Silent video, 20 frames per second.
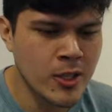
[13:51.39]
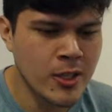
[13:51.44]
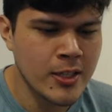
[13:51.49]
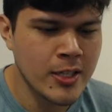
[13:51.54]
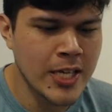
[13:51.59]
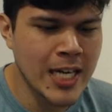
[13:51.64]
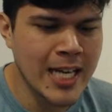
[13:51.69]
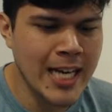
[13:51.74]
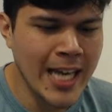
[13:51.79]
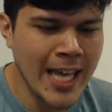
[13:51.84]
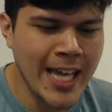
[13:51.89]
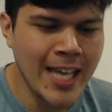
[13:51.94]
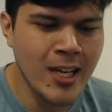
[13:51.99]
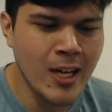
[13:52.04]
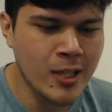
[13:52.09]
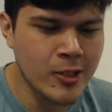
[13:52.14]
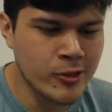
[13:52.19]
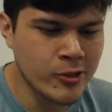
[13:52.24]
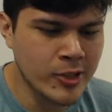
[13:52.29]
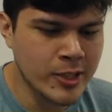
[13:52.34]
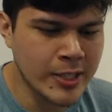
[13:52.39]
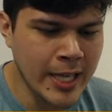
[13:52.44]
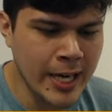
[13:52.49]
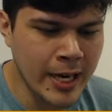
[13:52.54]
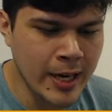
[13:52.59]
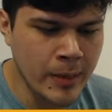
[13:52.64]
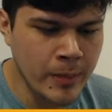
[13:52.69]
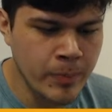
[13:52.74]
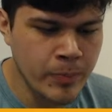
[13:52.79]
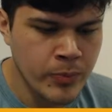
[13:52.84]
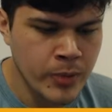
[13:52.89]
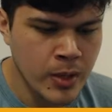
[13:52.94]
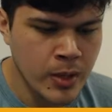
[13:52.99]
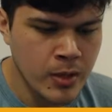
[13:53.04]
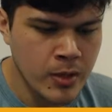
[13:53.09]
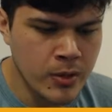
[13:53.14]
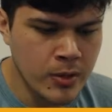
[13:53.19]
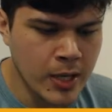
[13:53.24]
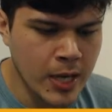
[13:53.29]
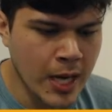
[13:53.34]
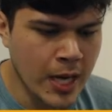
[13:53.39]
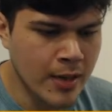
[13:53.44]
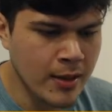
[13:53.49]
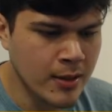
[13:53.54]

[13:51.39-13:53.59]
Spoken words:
You got 800 there. You got...